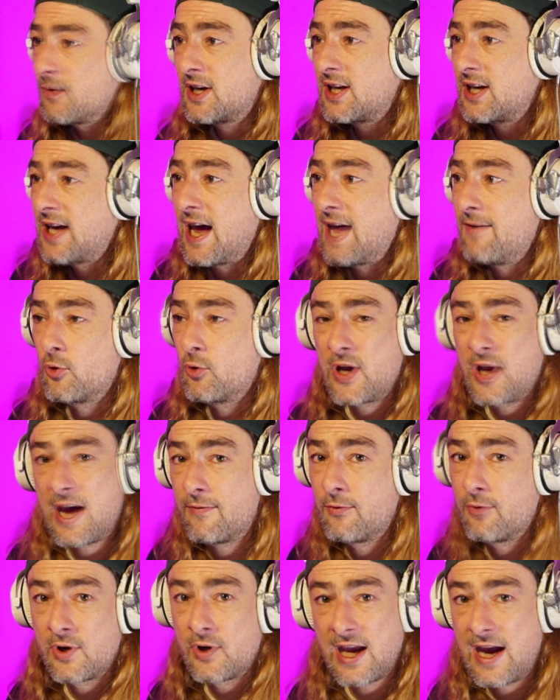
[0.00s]
Careful,
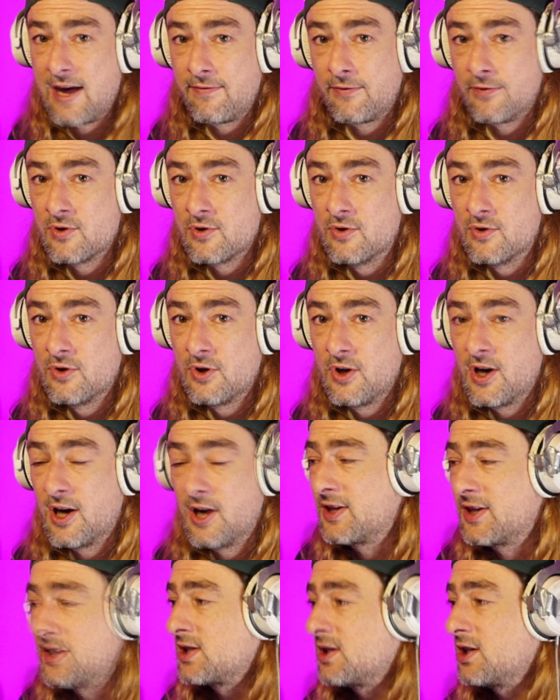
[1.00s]
careful, careful.
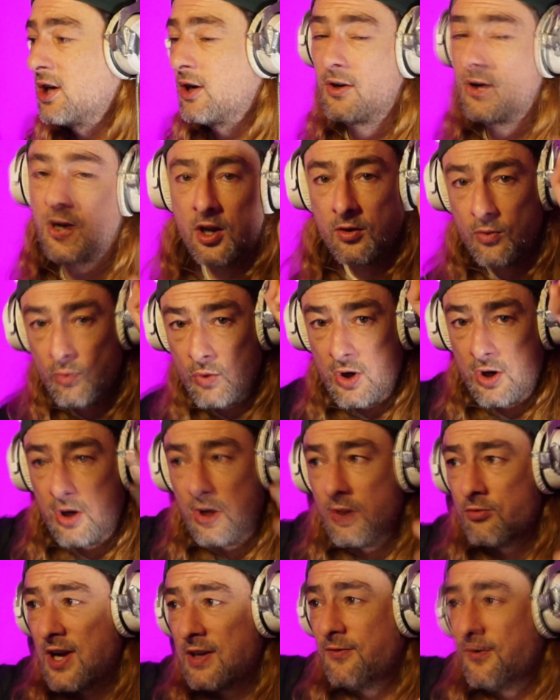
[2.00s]
This, you
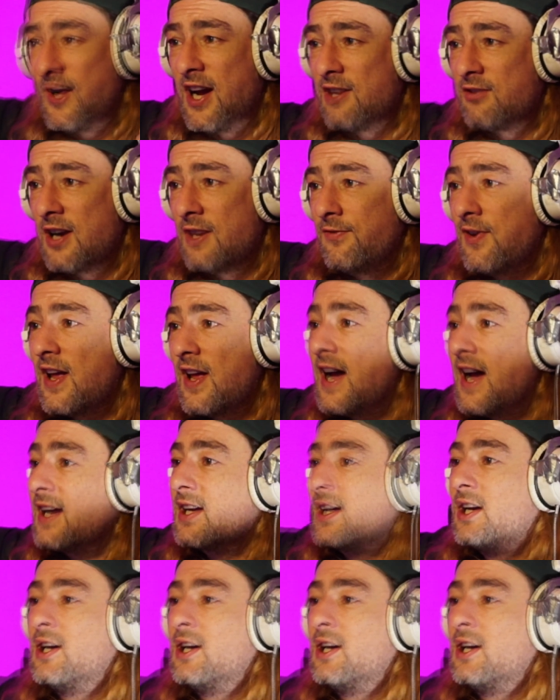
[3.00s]
know, red flag, red flag.